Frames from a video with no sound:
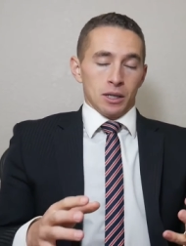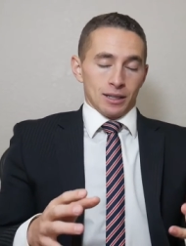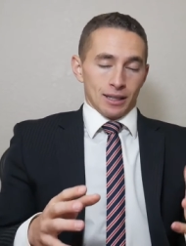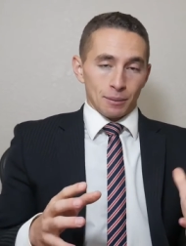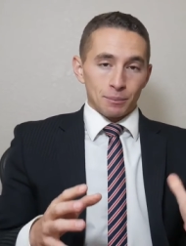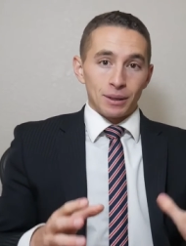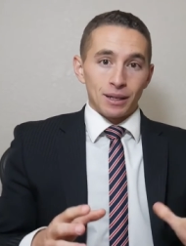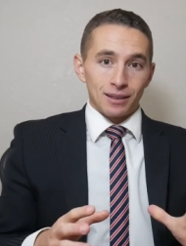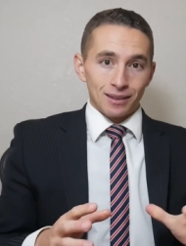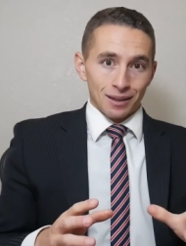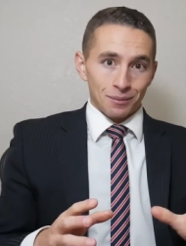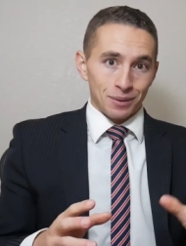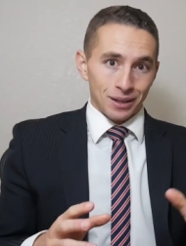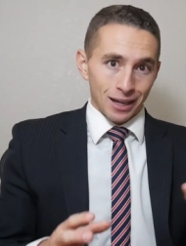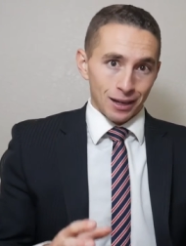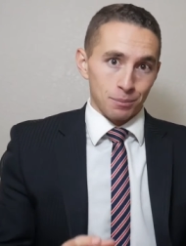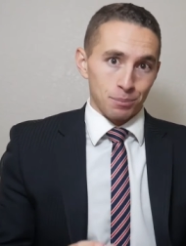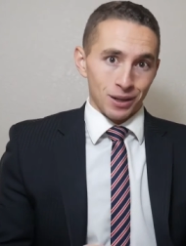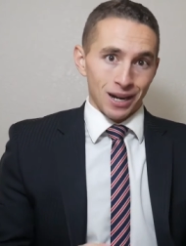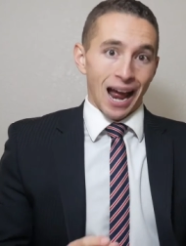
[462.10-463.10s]
let me let me
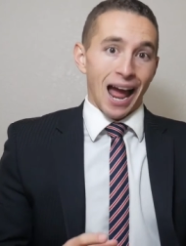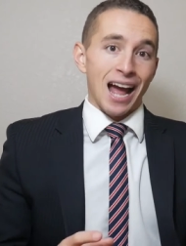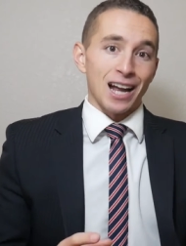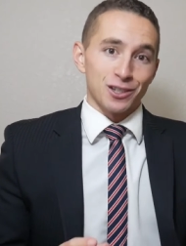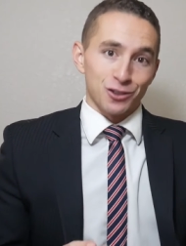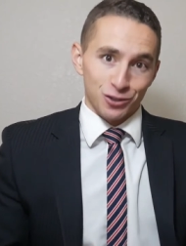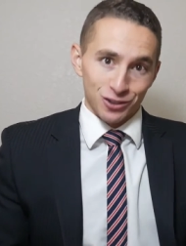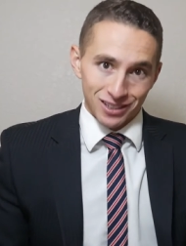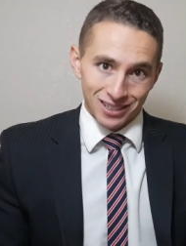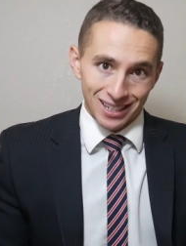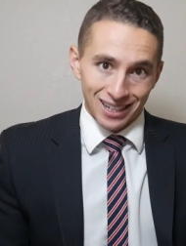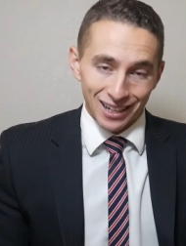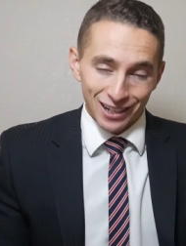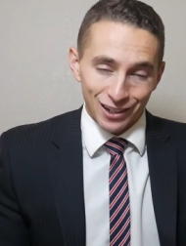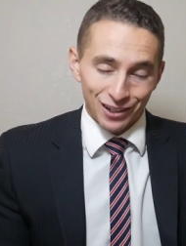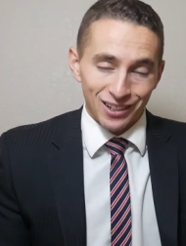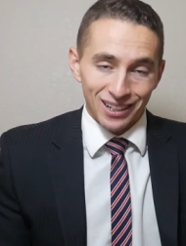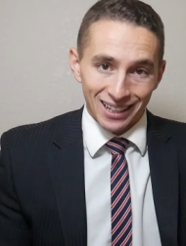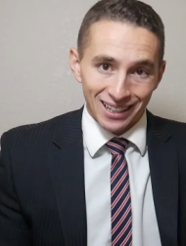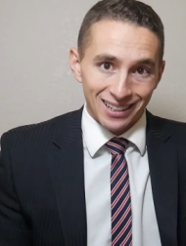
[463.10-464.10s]
kind of put an asterisk
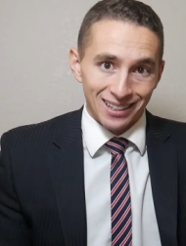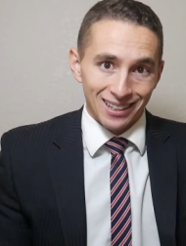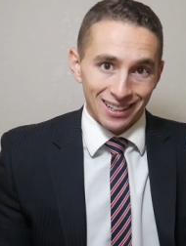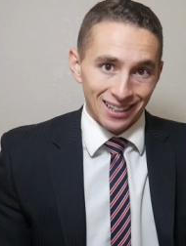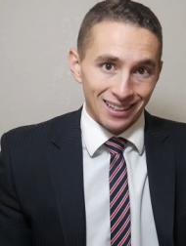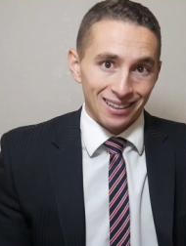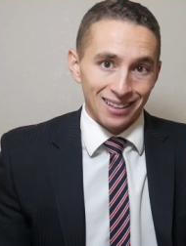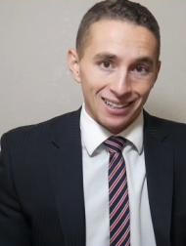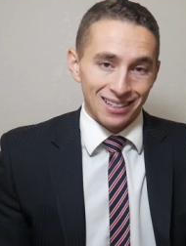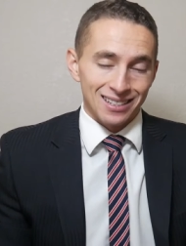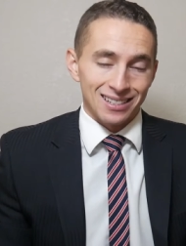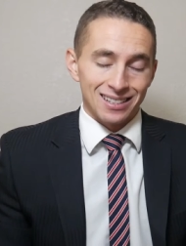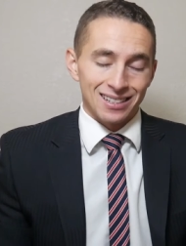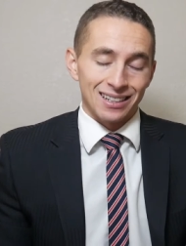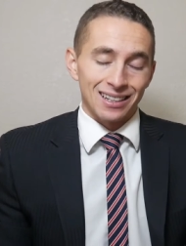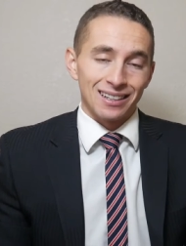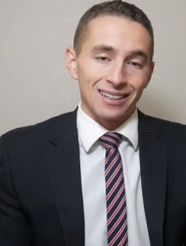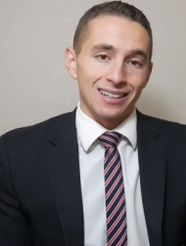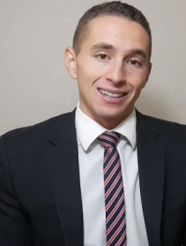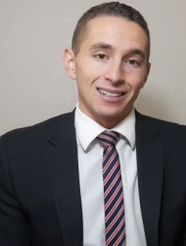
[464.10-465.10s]
here in in this
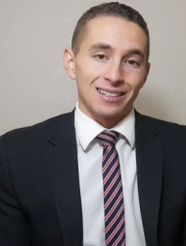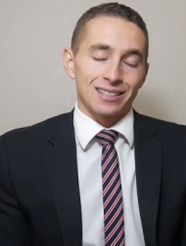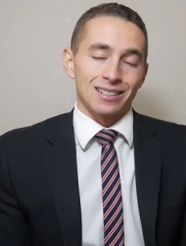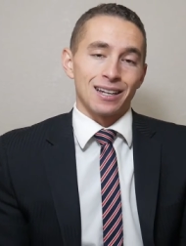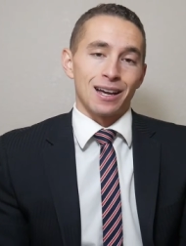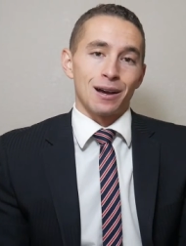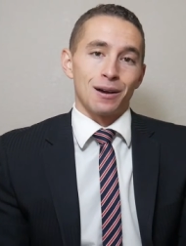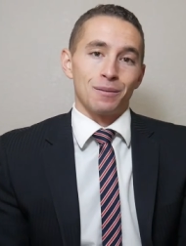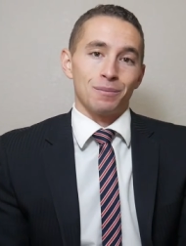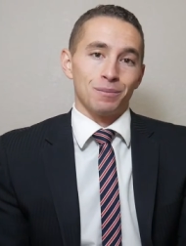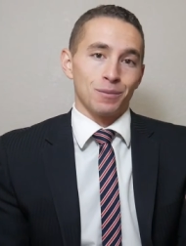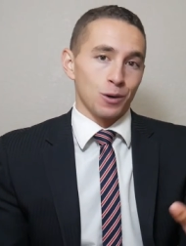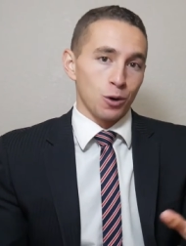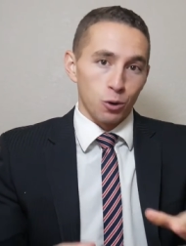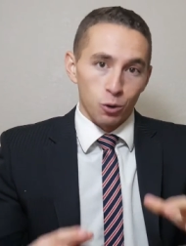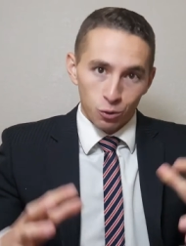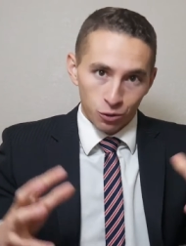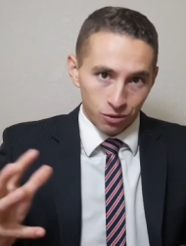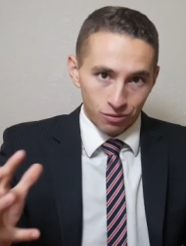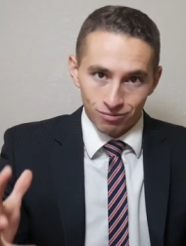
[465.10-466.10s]
in this um,
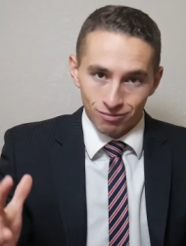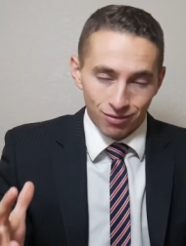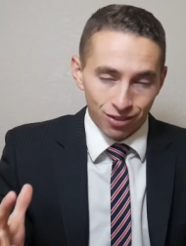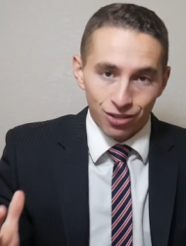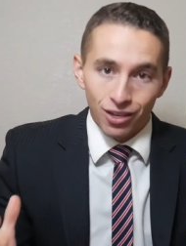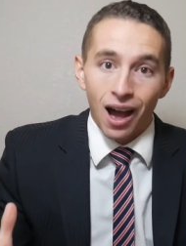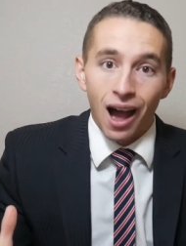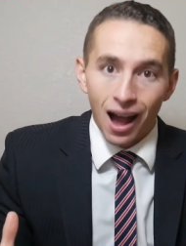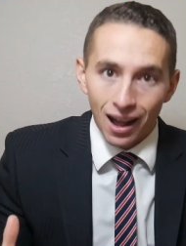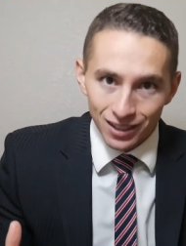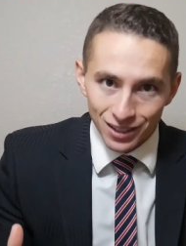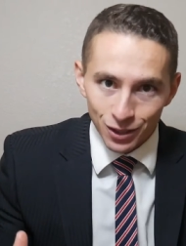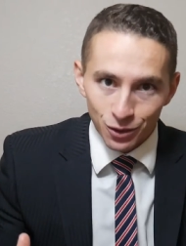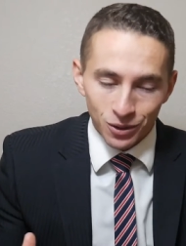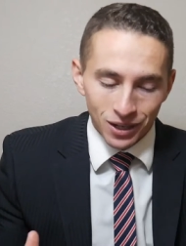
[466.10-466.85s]
whole thought.